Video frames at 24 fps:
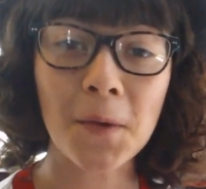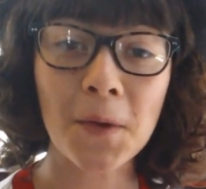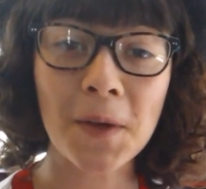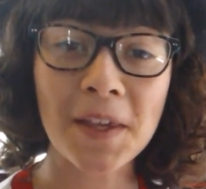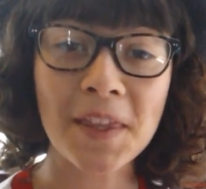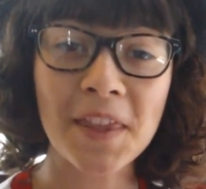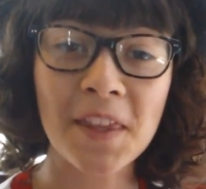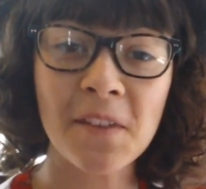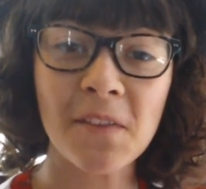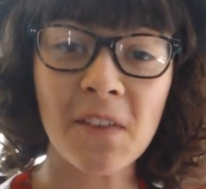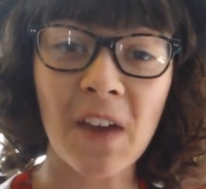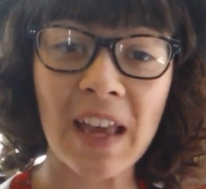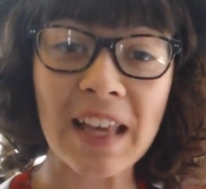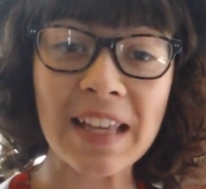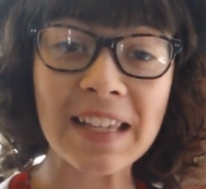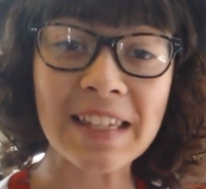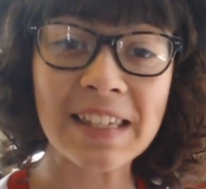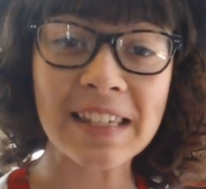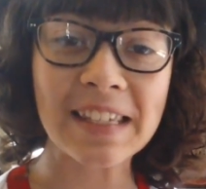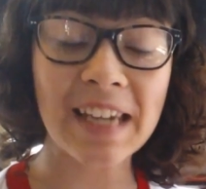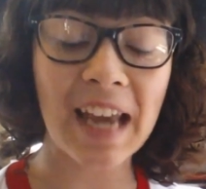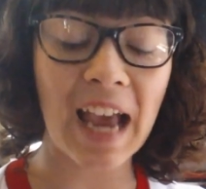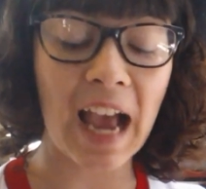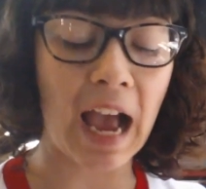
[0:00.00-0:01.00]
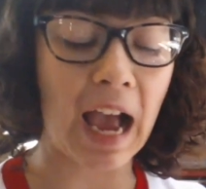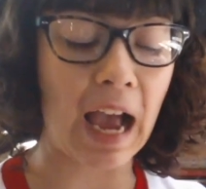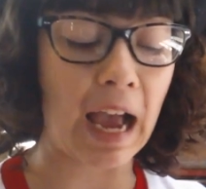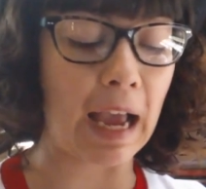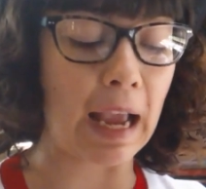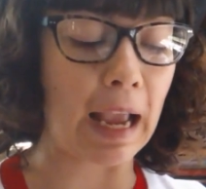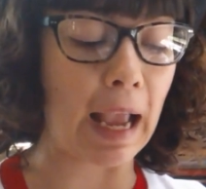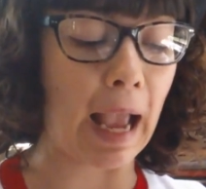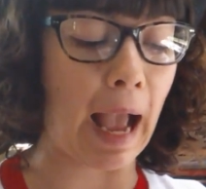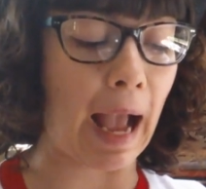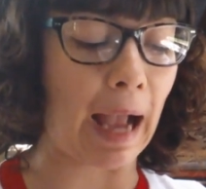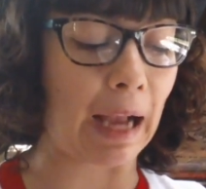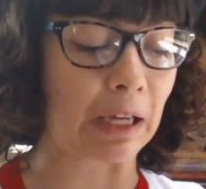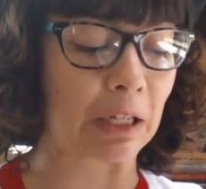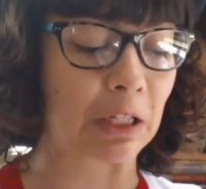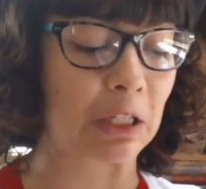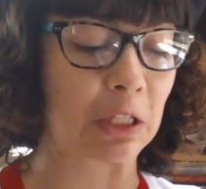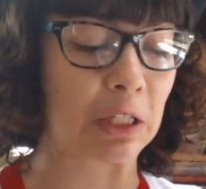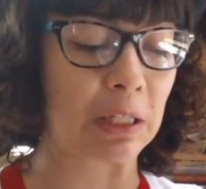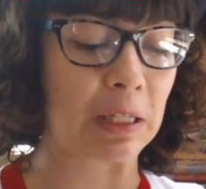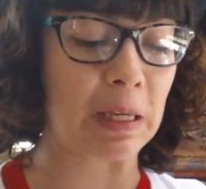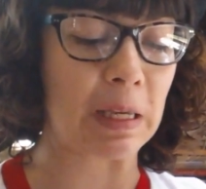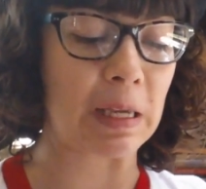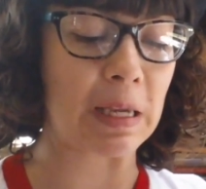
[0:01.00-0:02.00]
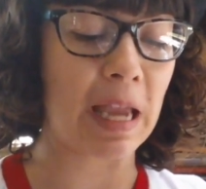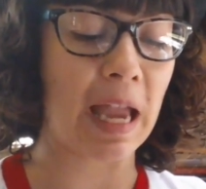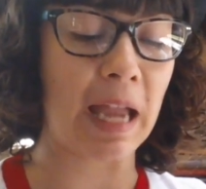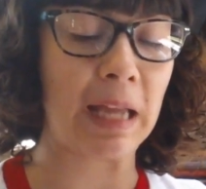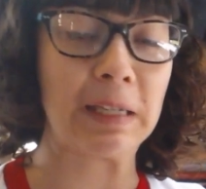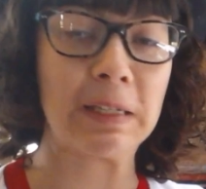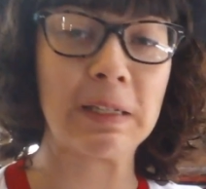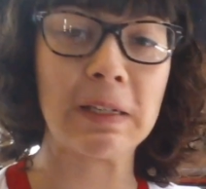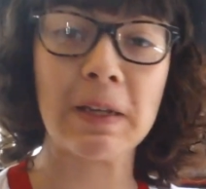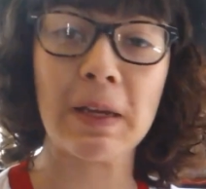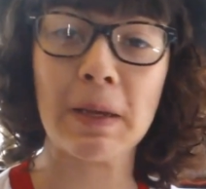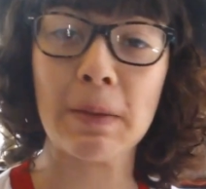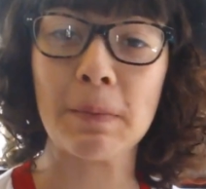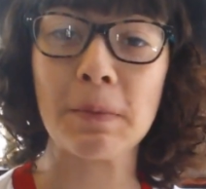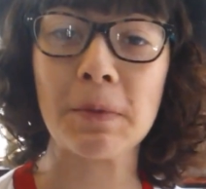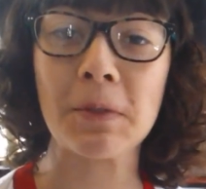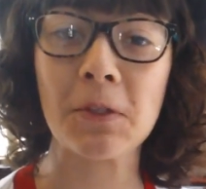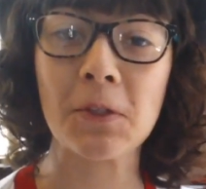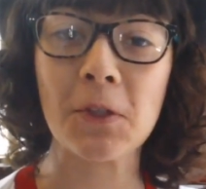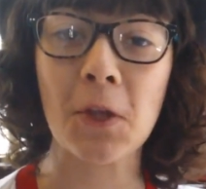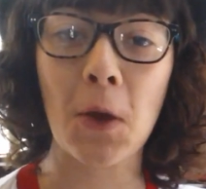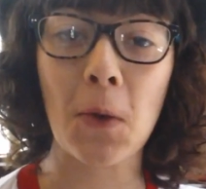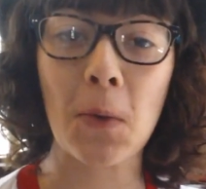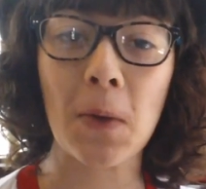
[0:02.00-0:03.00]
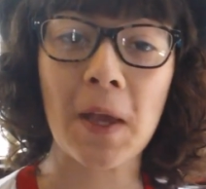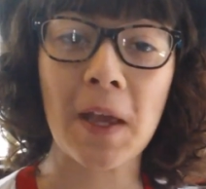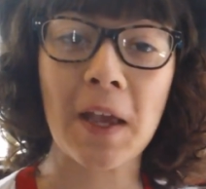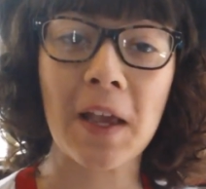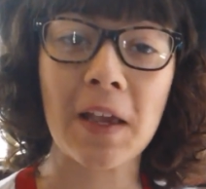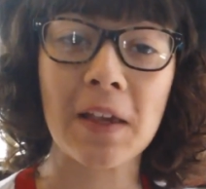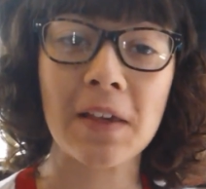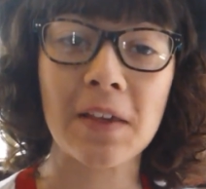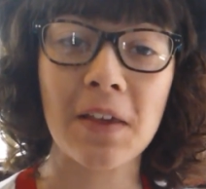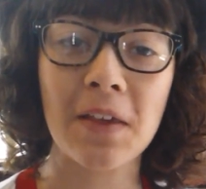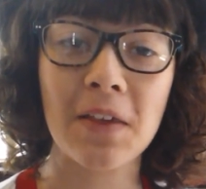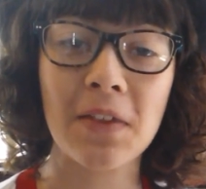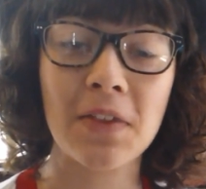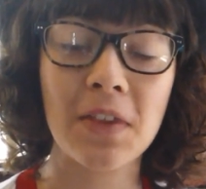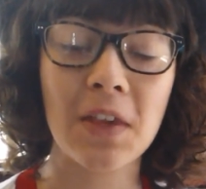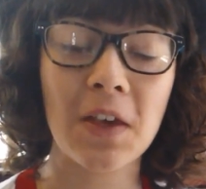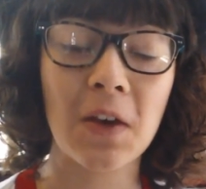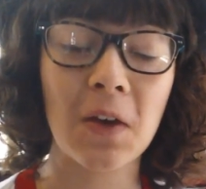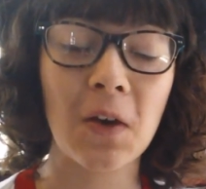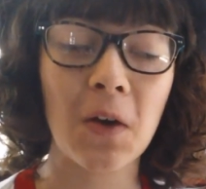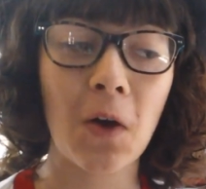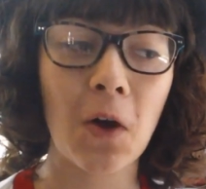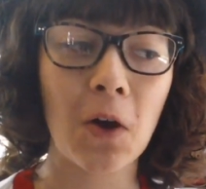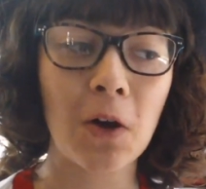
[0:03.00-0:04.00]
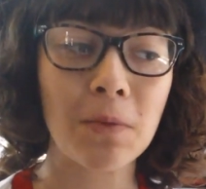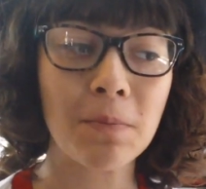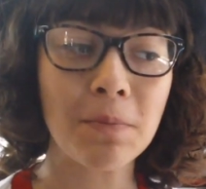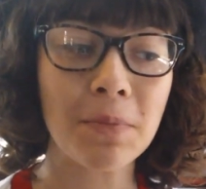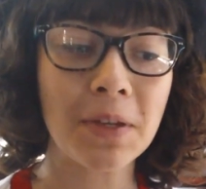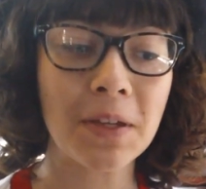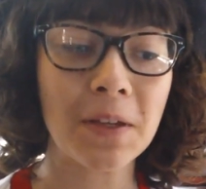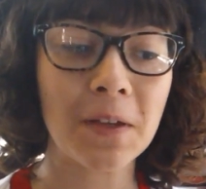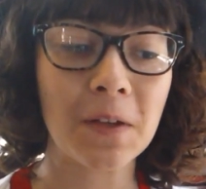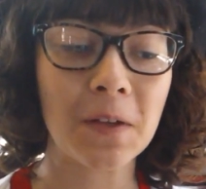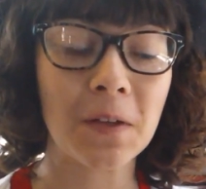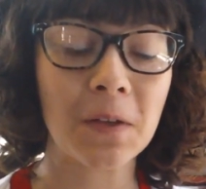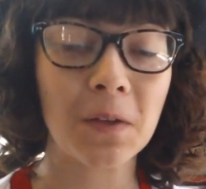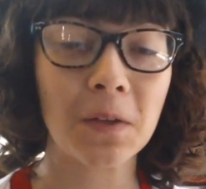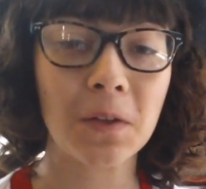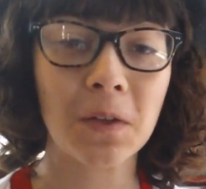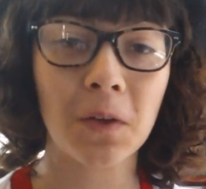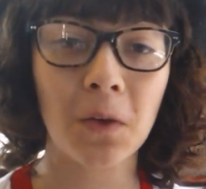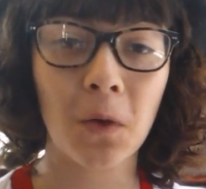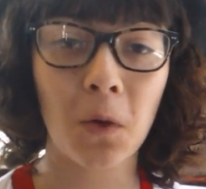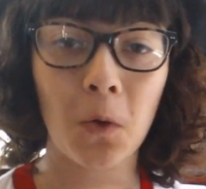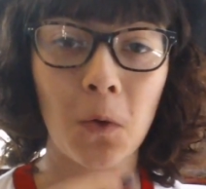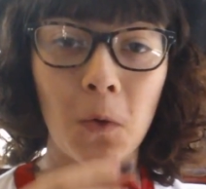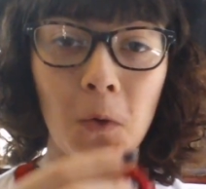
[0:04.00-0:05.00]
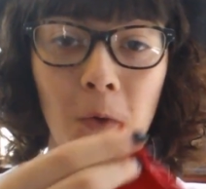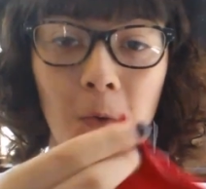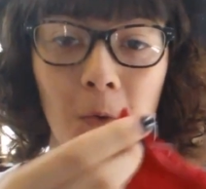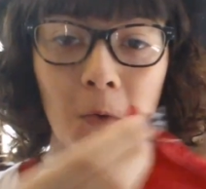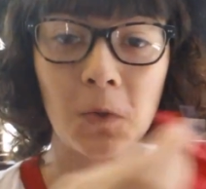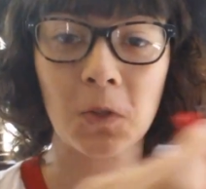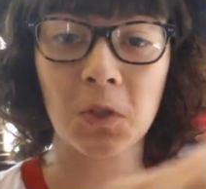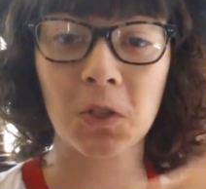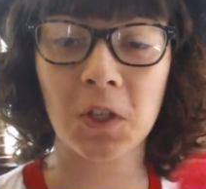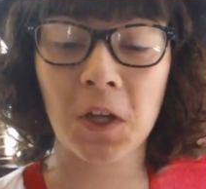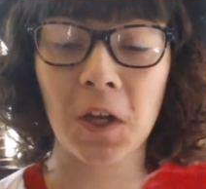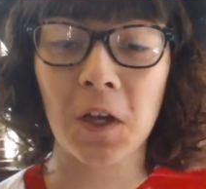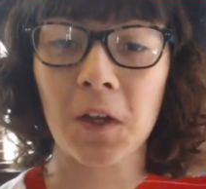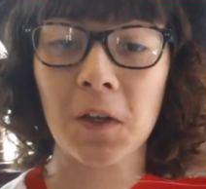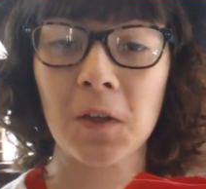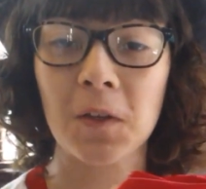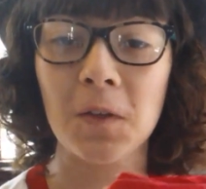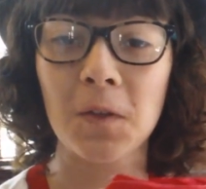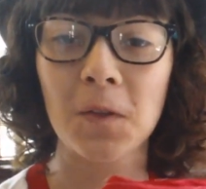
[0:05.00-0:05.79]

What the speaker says: sewing the vest, I actually ended up sewing the armpit hole shut.